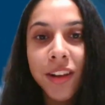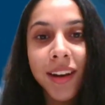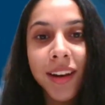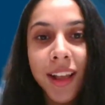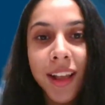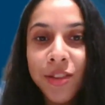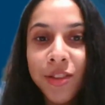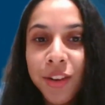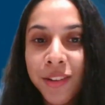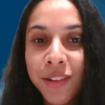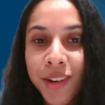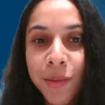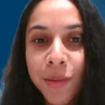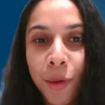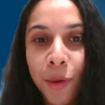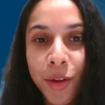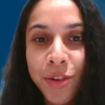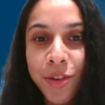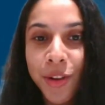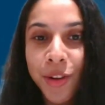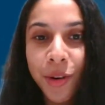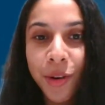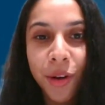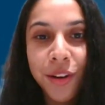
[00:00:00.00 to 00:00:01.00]
Like, children watch
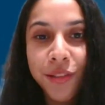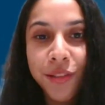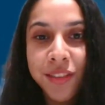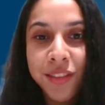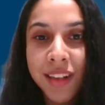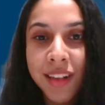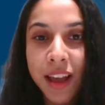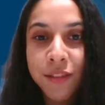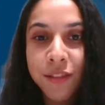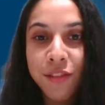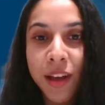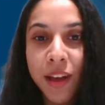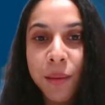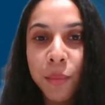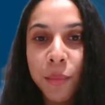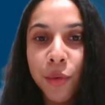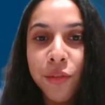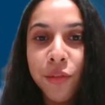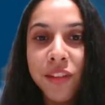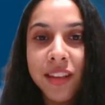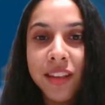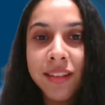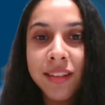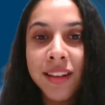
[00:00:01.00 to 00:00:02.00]
a lot of sci-fi
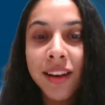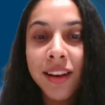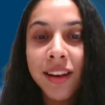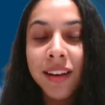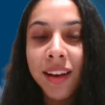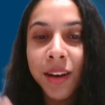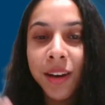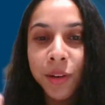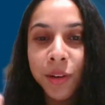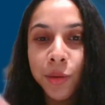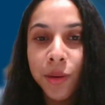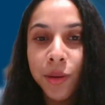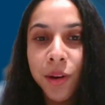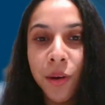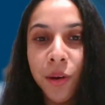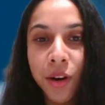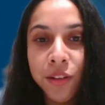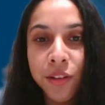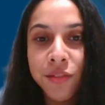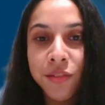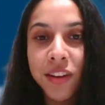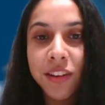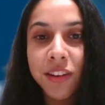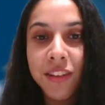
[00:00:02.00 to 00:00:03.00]
movies, they're into a lot
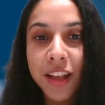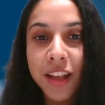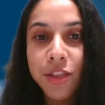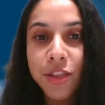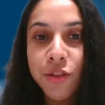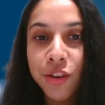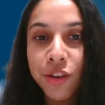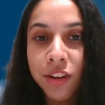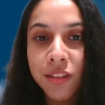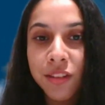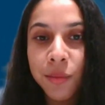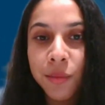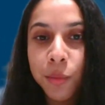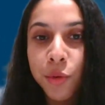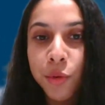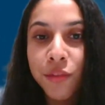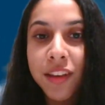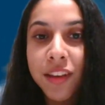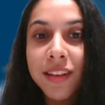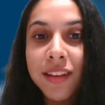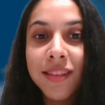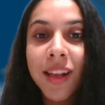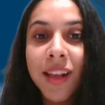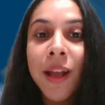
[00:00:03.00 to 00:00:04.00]
of adventurous
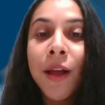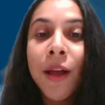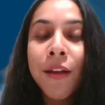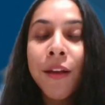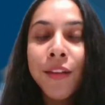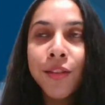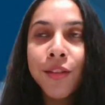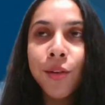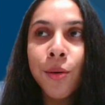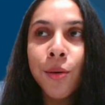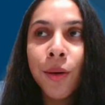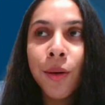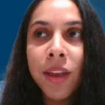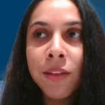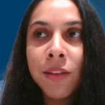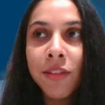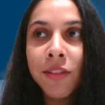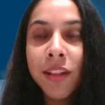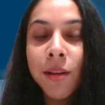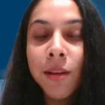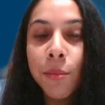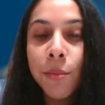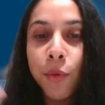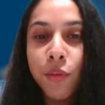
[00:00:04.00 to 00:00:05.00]
movies. So even
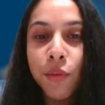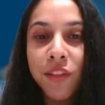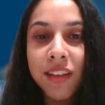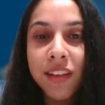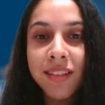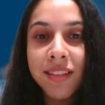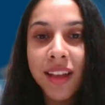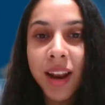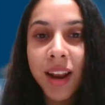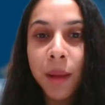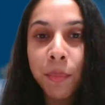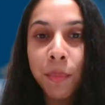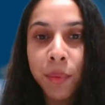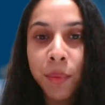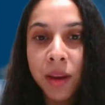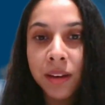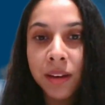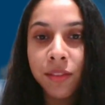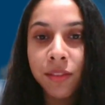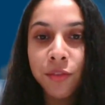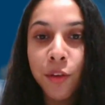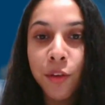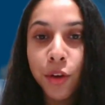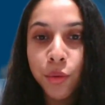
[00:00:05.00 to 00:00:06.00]
the movies that I picked
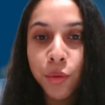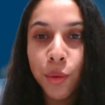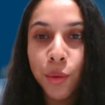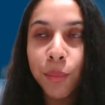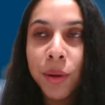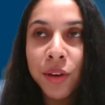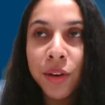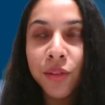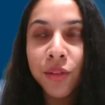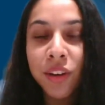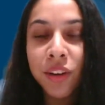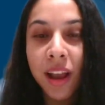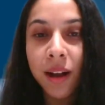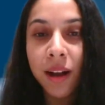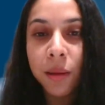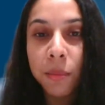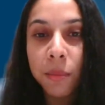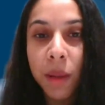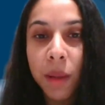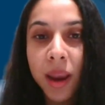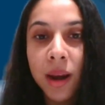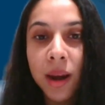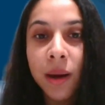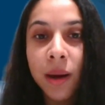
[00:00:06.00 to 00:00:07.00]
for Toby to
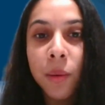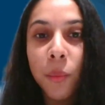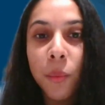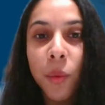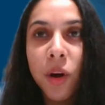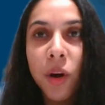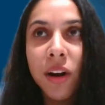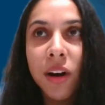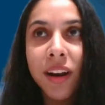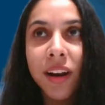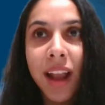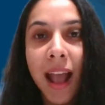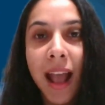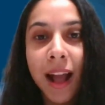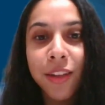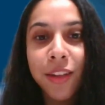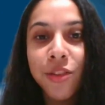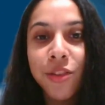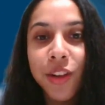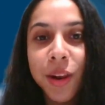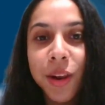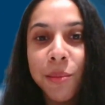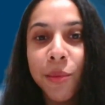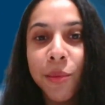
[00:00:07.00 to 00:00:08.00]
recommend were
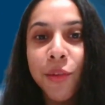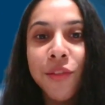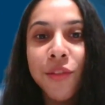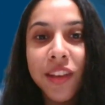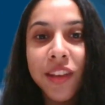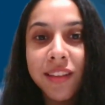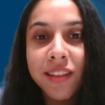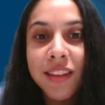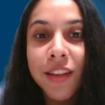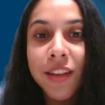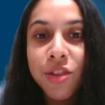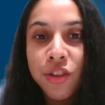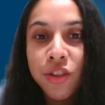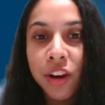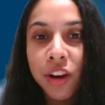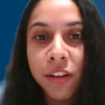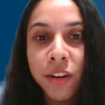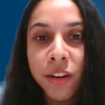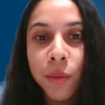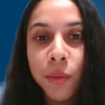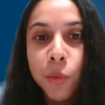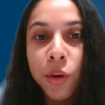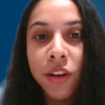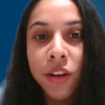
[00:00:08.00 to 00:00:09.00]
actually movies that
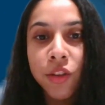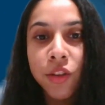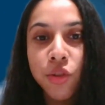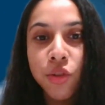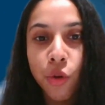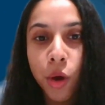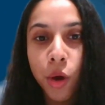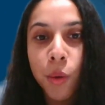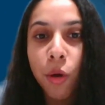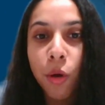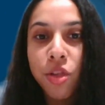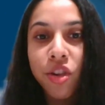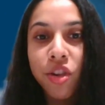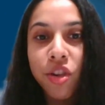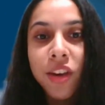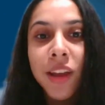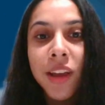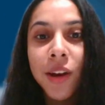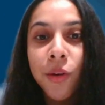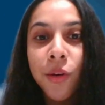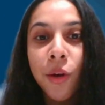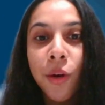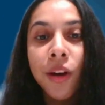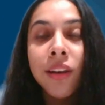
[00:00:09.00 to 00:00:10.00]
children would enjoy watching
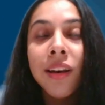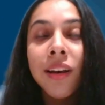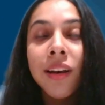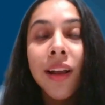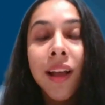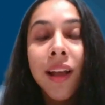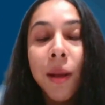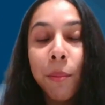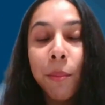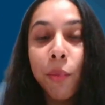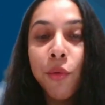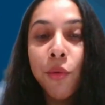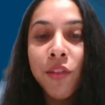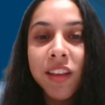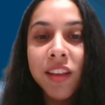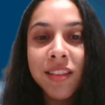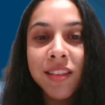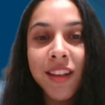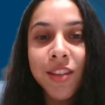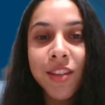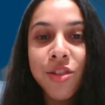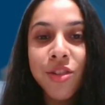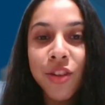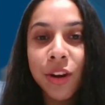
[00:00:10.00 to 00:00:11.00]
and not movies
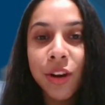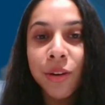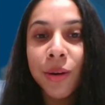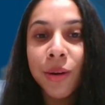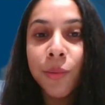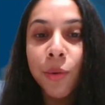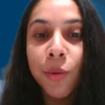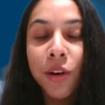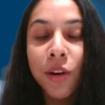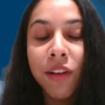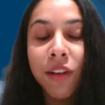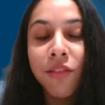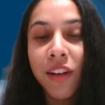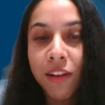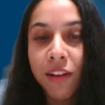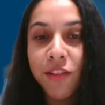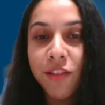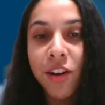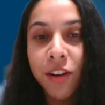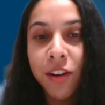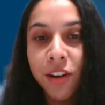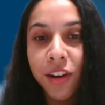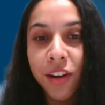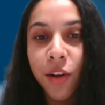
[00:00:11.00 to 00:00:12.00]
that children would have
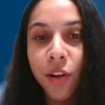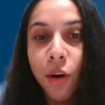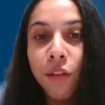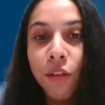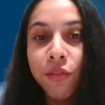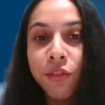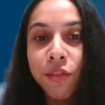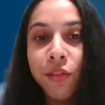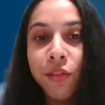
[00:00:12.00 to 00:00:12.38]
never heard of.